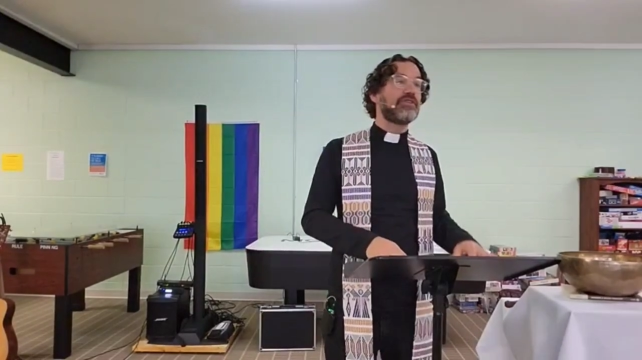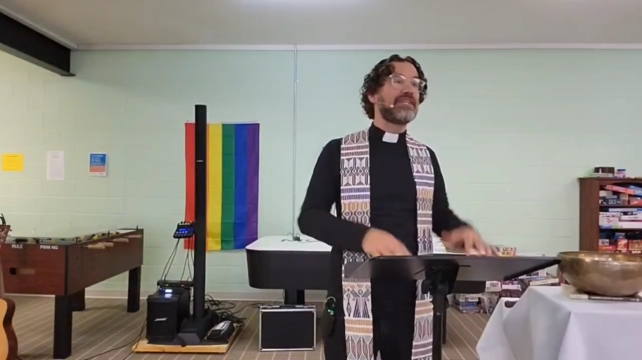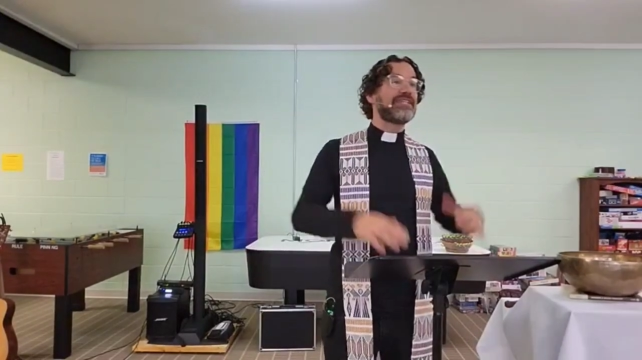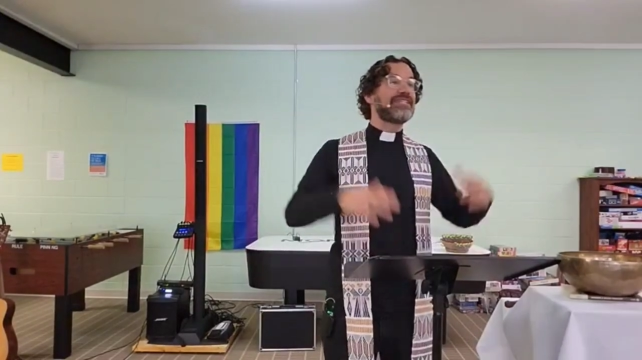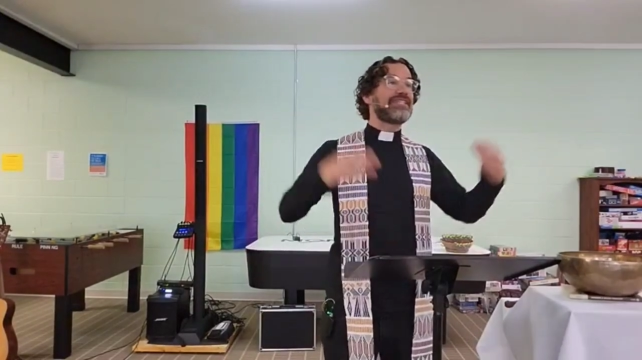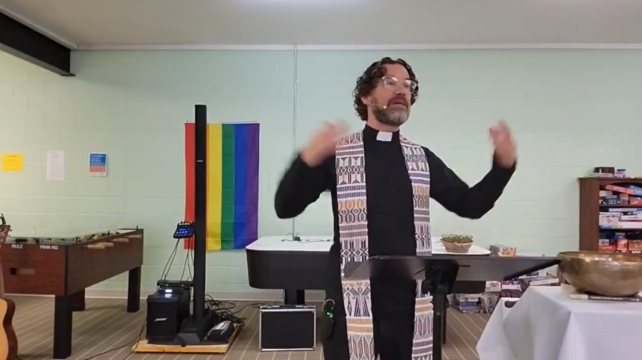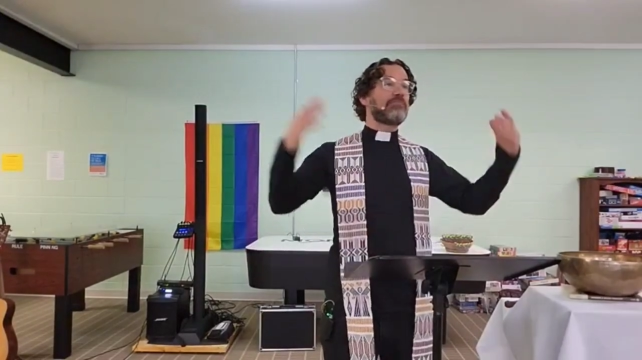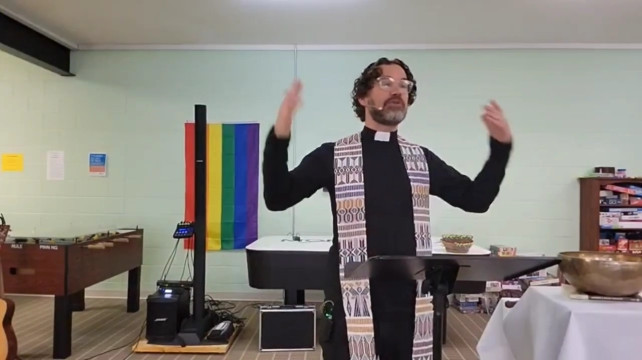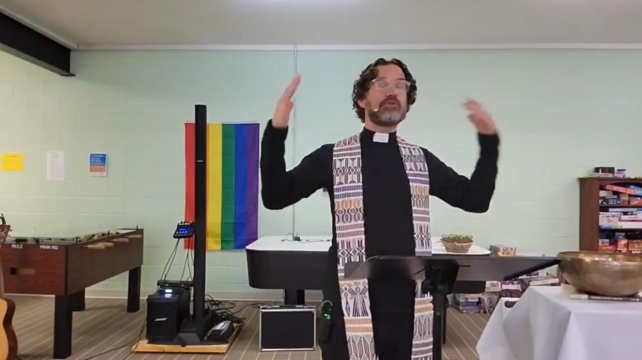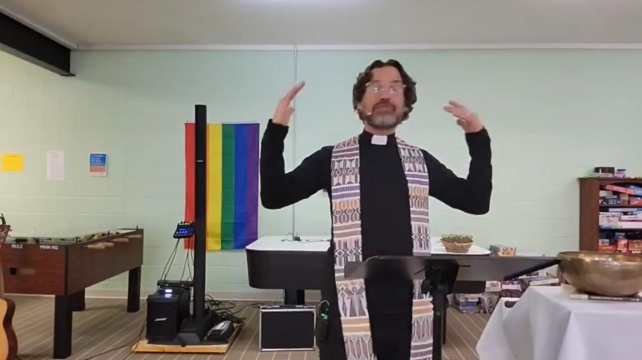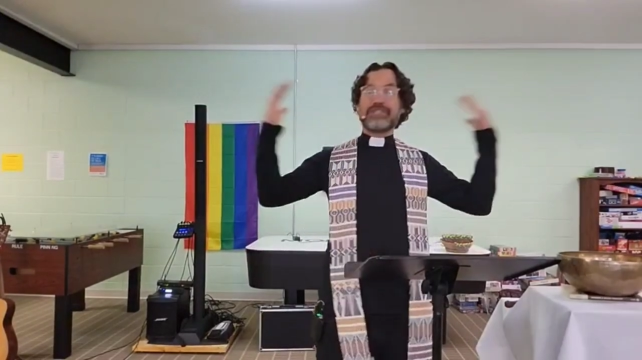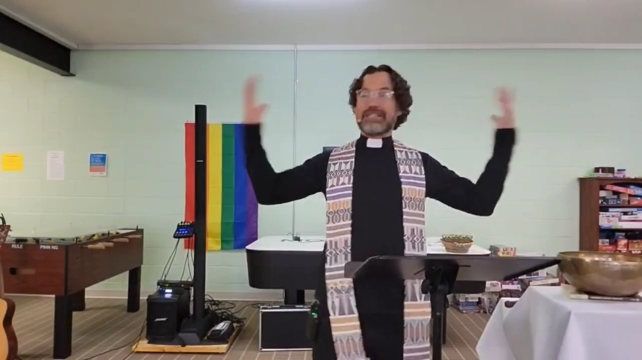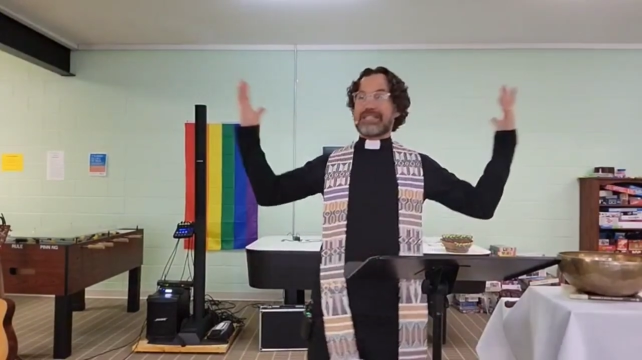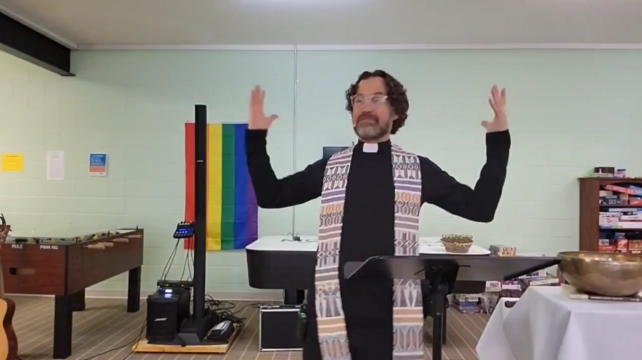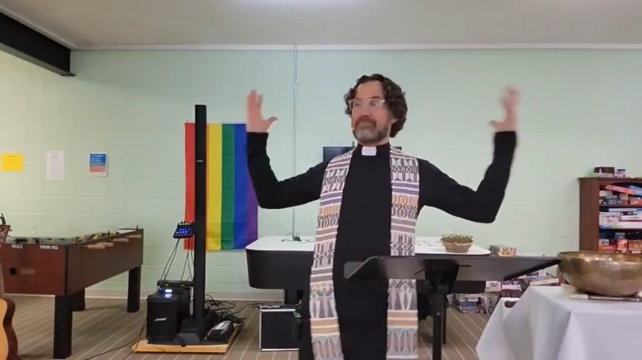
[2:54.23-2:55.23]
the disciple who
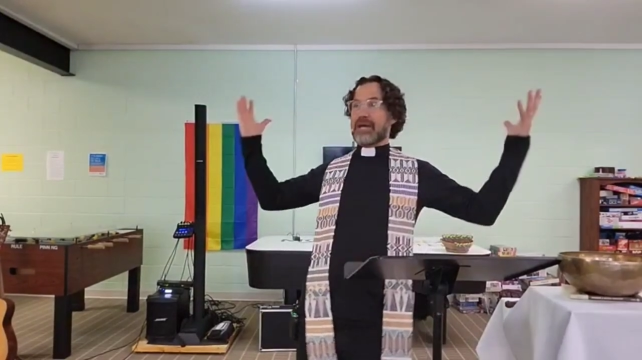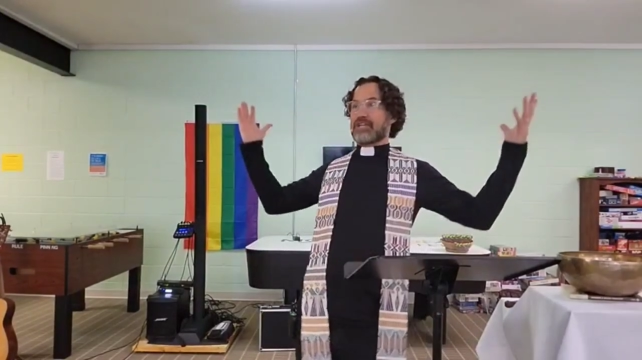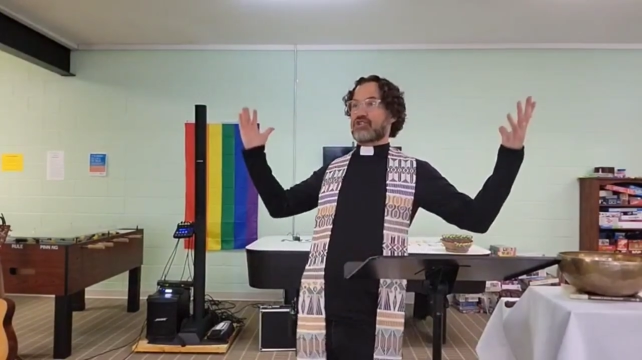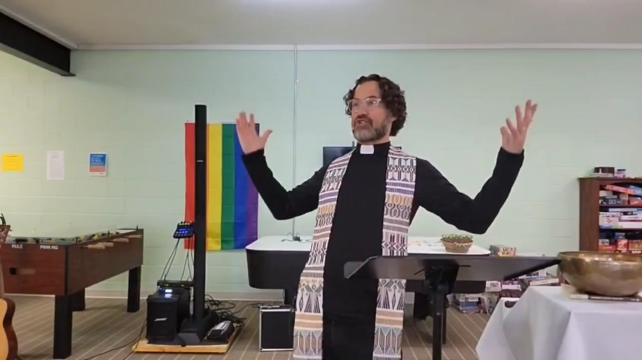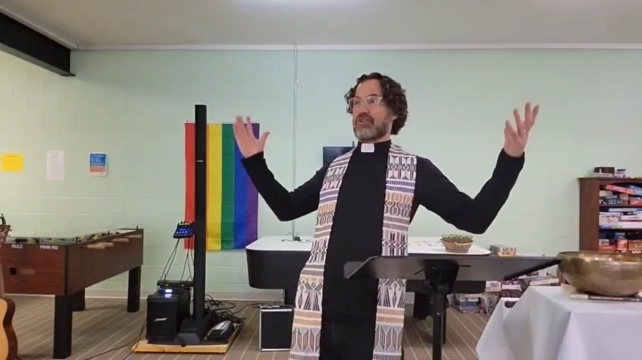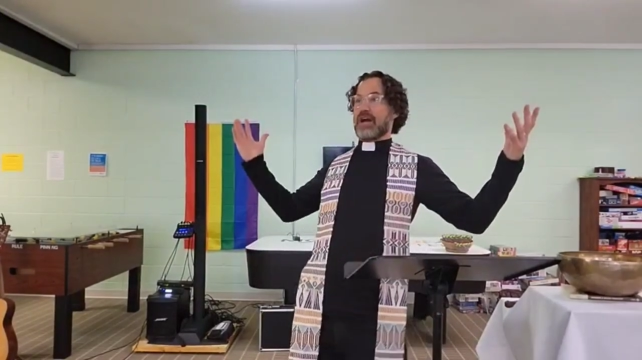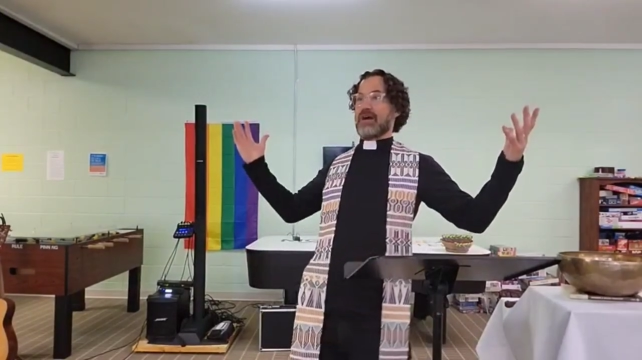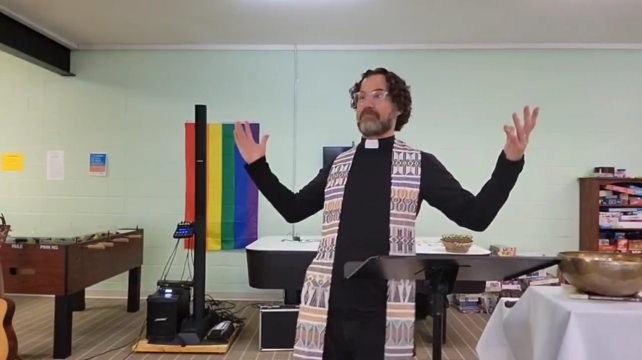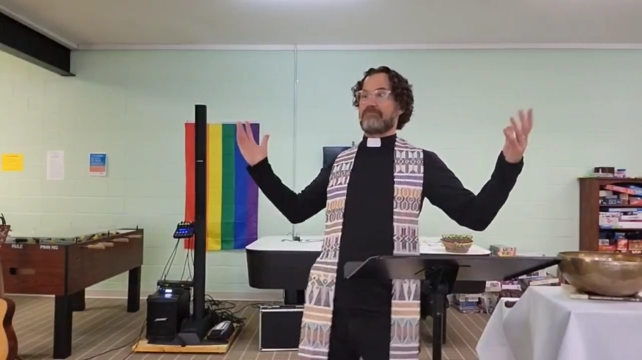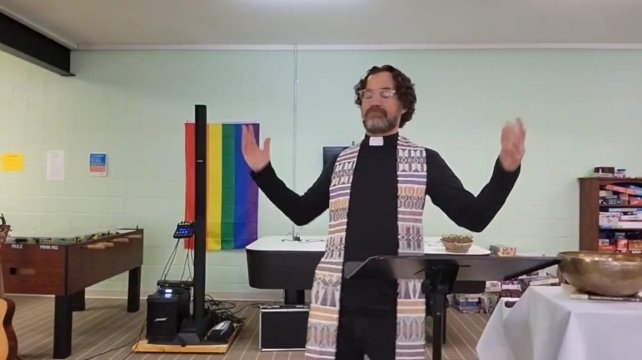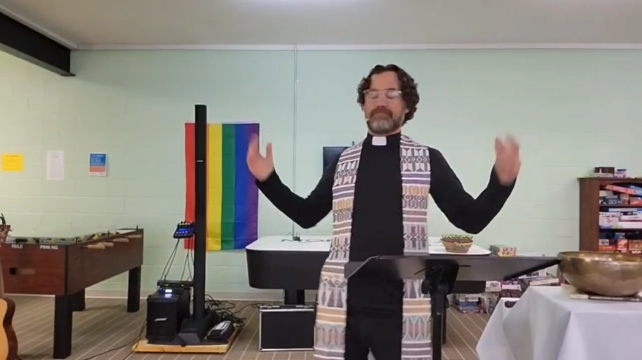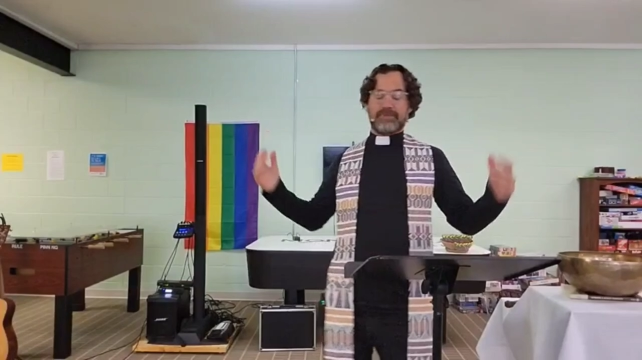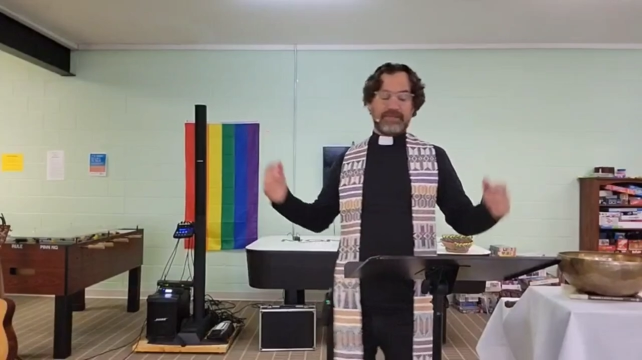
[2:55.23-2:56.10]
didn't measure up,